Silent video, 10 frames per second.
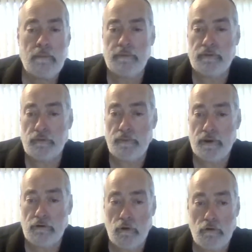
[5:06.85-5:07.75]
But the
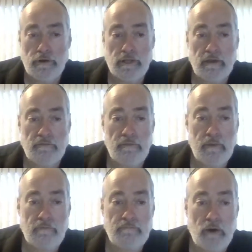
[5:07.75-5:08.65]
superiority of,
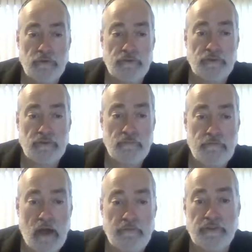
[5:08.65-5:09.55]
um, of Moses as a
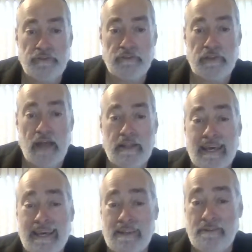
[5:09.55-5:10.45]
prophet does not
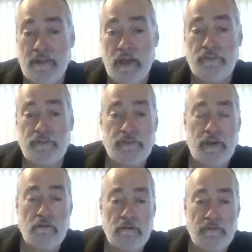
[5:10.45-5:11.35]

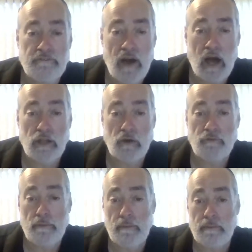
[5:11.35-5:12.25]
necessarily follow
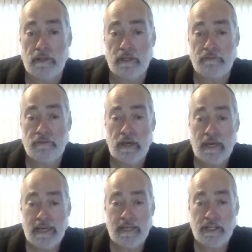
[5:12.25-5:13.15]
from a belief
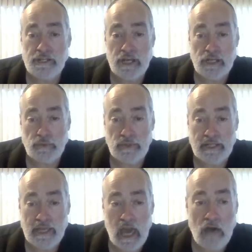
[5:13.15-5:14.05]
in a genuine
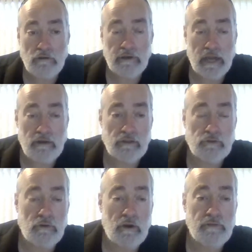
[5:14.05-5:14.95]

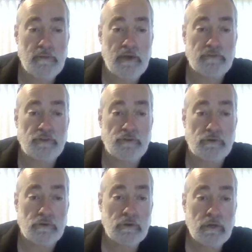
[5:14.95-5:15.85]
character of the
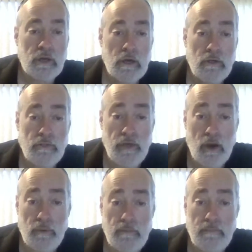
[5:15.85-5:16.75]
messenger,
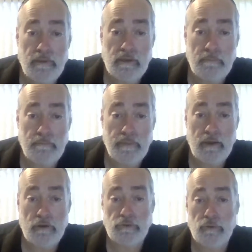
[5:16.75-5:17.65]
though it may be
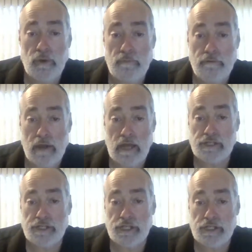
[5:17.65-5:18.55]
compared to a
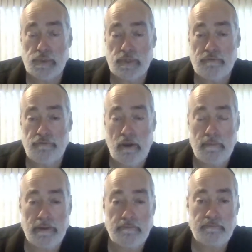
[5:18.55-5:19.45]
branch issuing
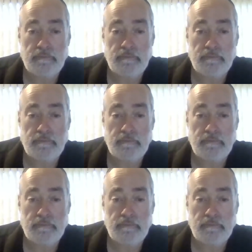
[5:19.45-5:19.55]
from it.